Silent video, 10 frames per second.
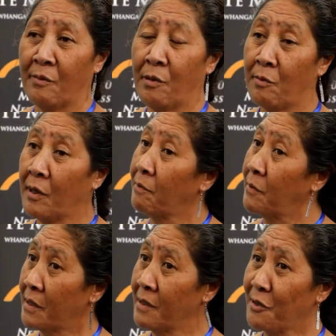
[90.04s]
the pop-up
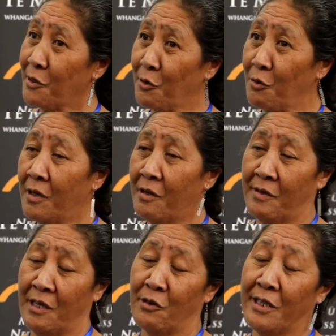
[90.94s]
business school of
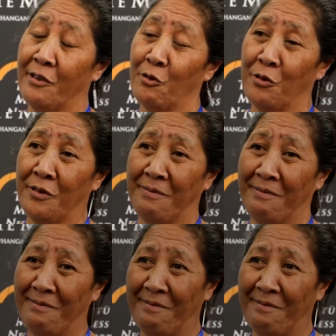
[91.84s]
Aotearoa.